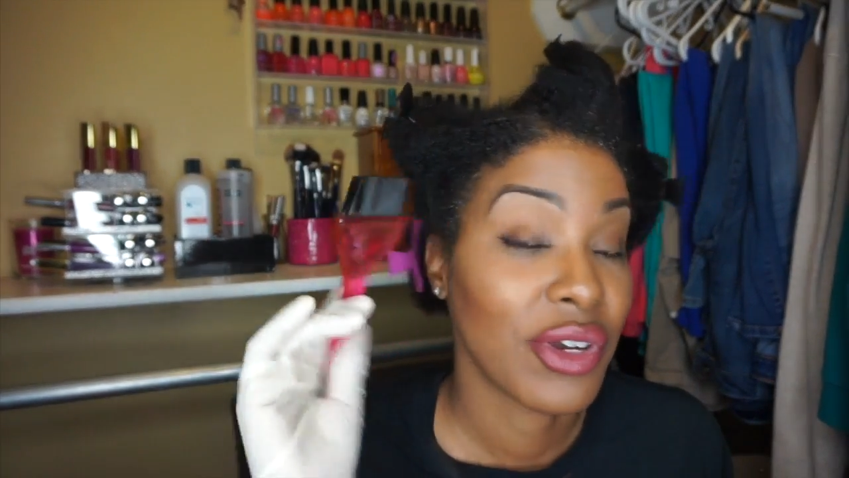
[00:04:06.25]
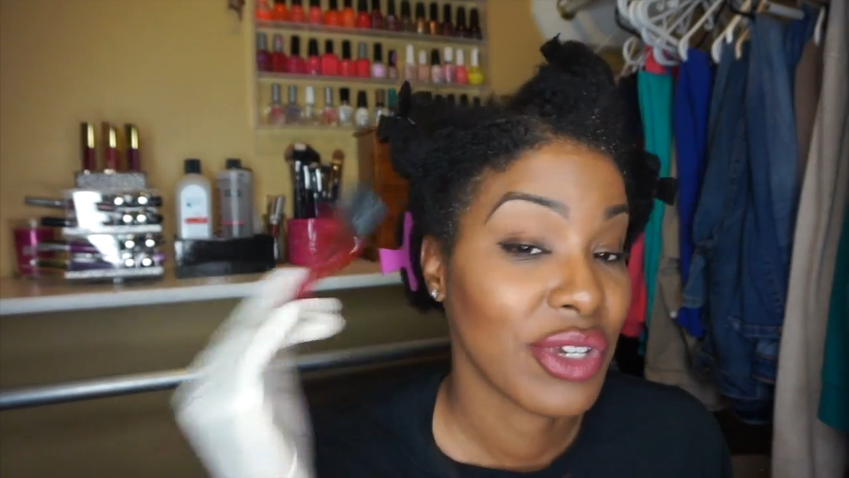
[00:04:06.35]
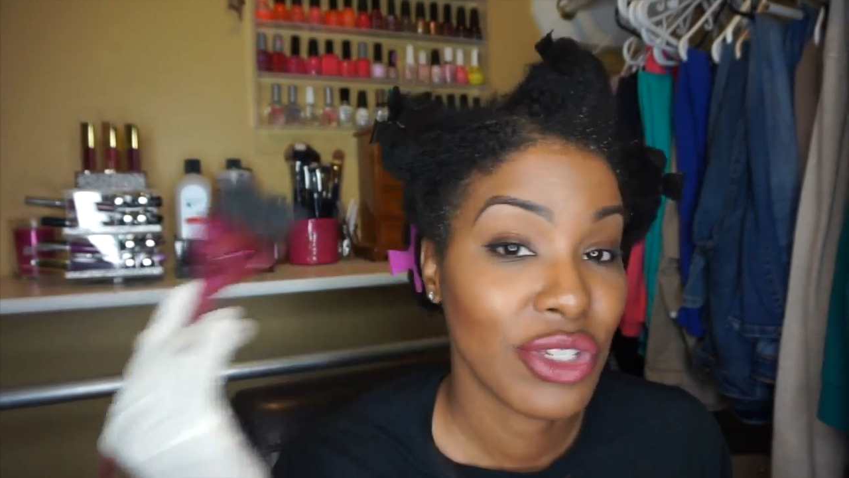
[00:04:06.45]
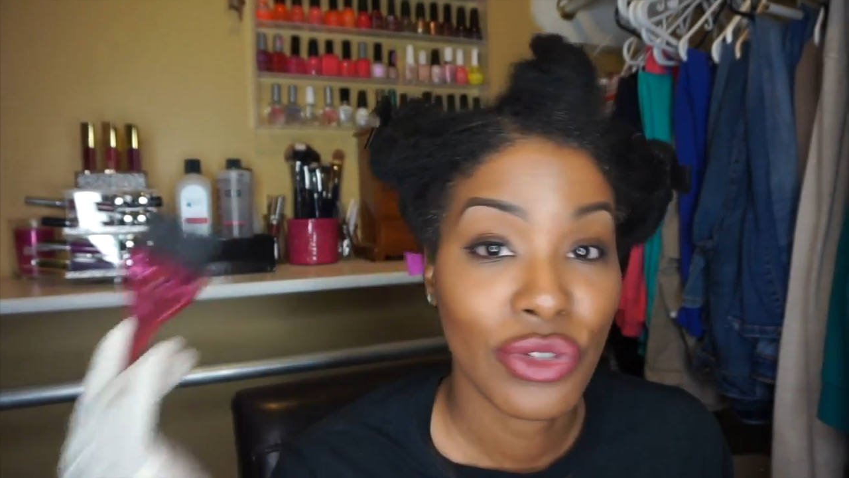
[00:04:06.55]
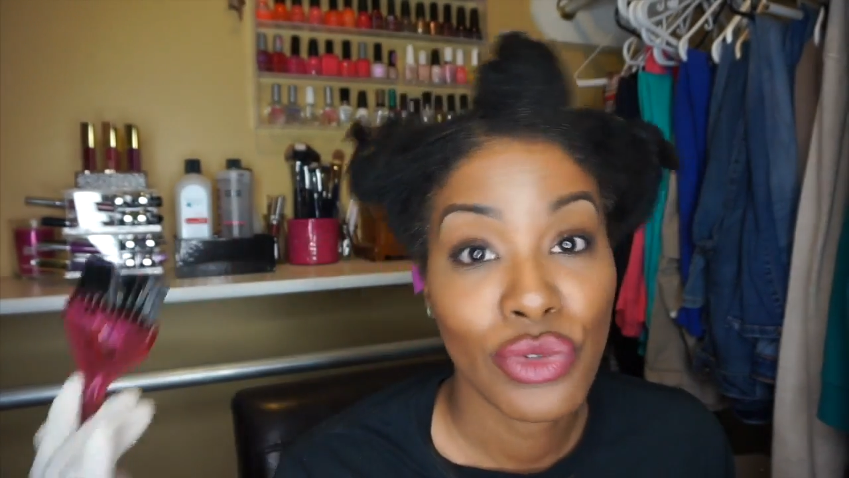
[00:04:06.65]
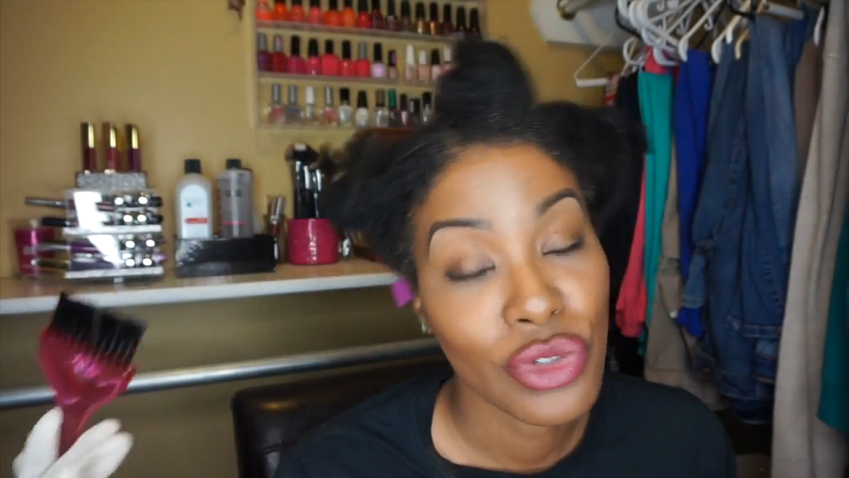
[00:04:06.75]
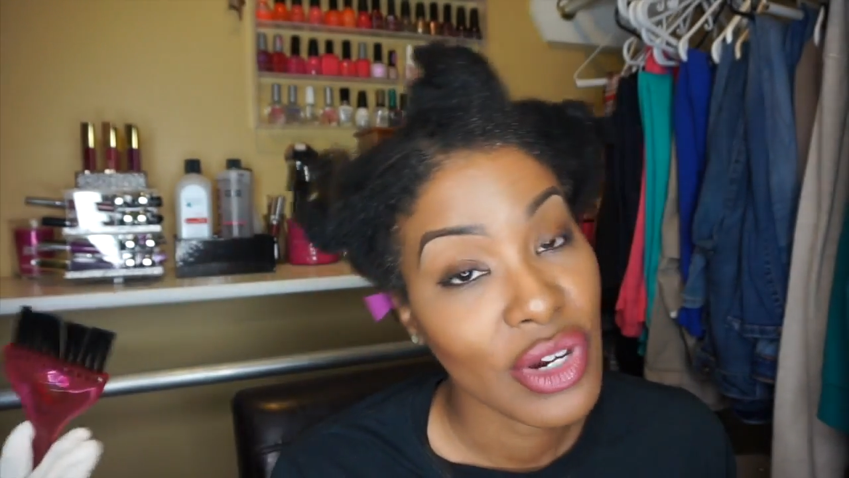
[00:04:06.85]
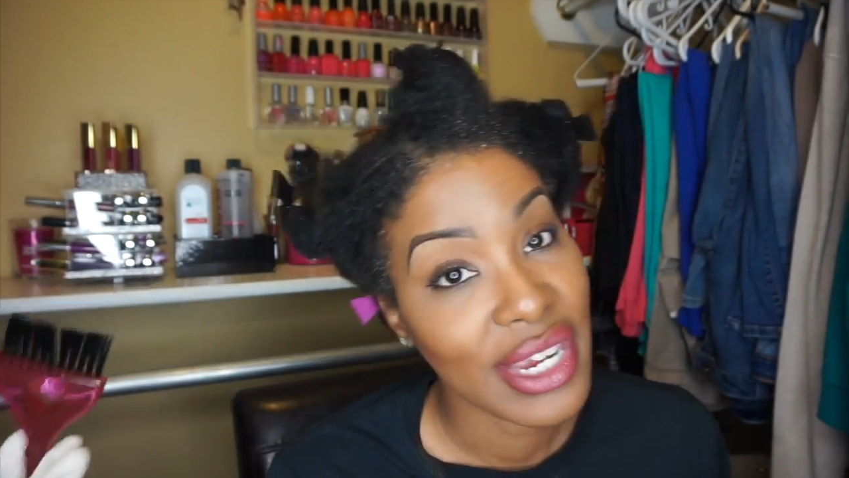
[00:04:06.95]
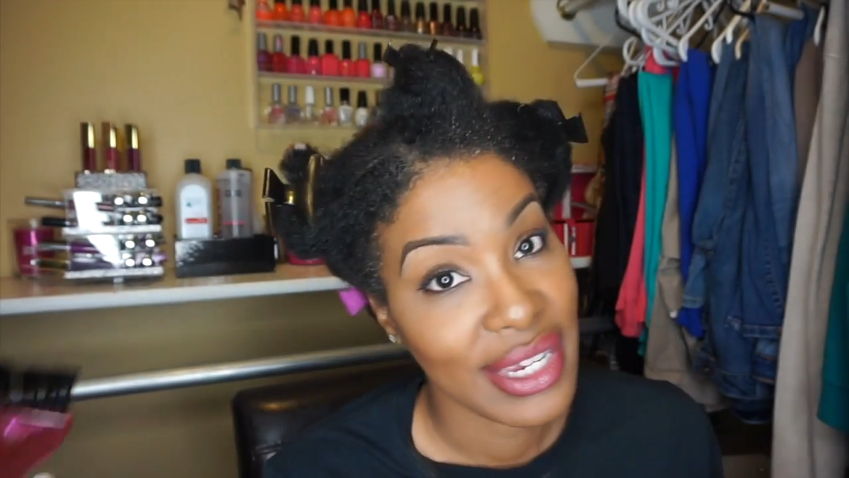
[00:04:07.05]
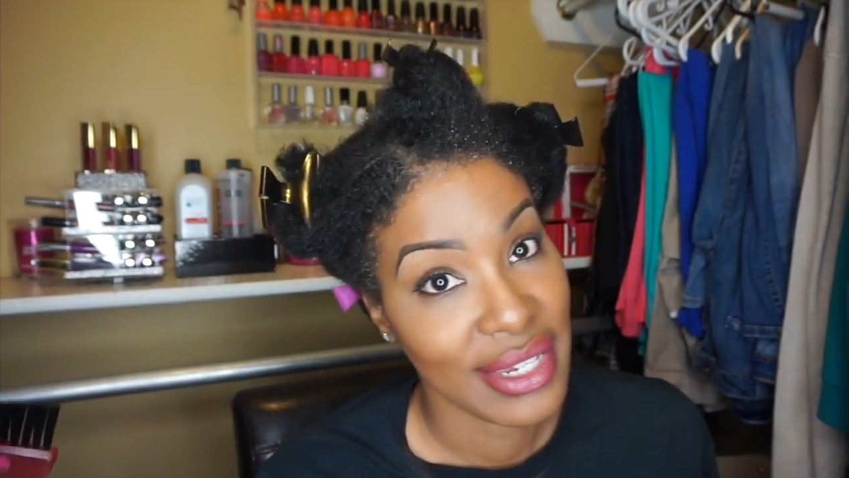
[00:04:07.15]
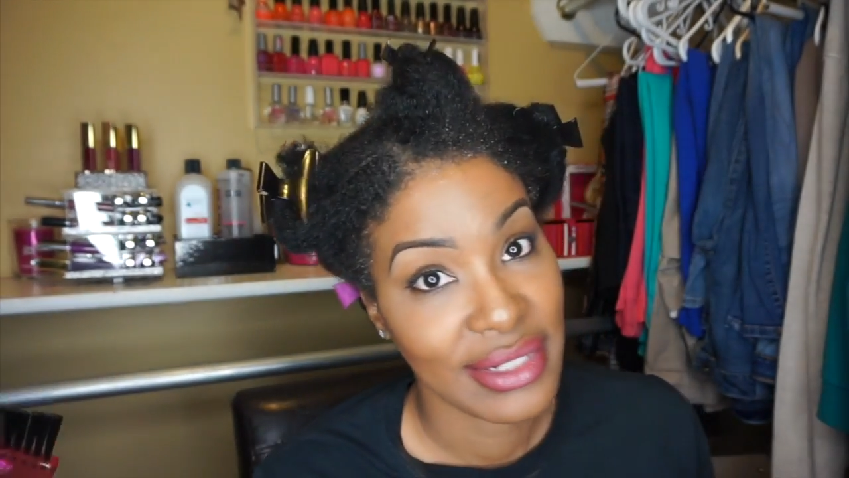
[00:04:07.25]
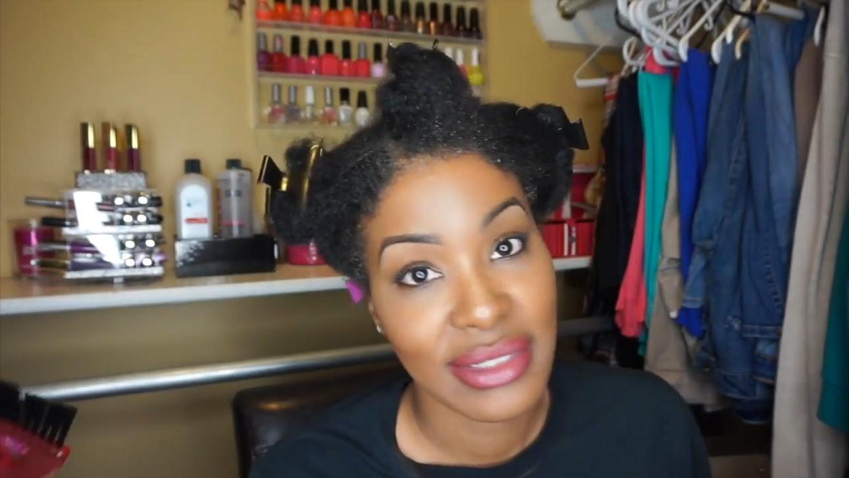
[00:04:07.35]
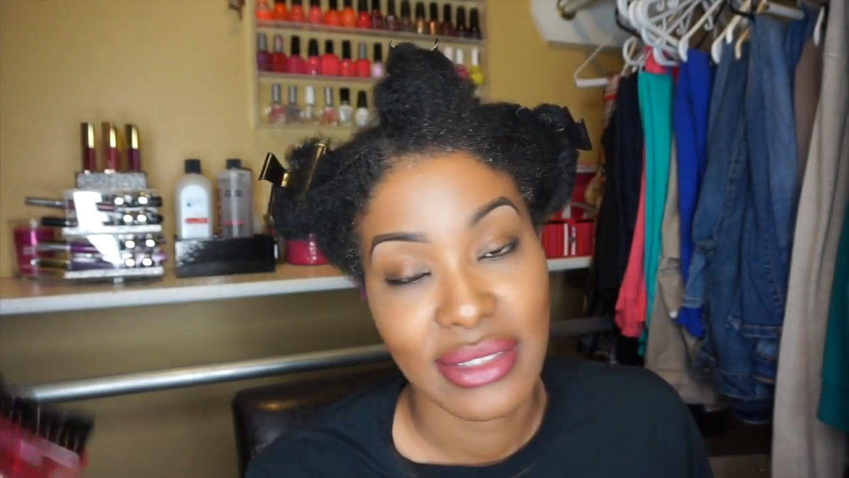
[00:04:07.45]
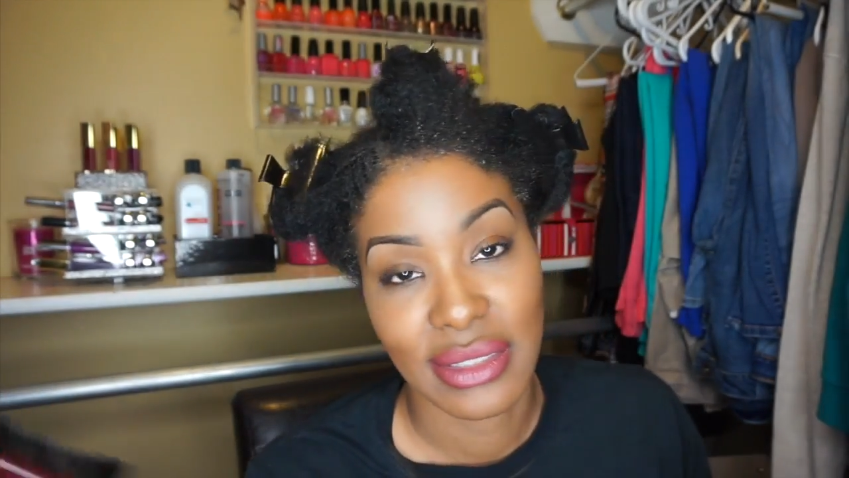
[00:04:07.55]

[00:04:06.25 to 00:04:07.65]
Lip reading: you can use your hands.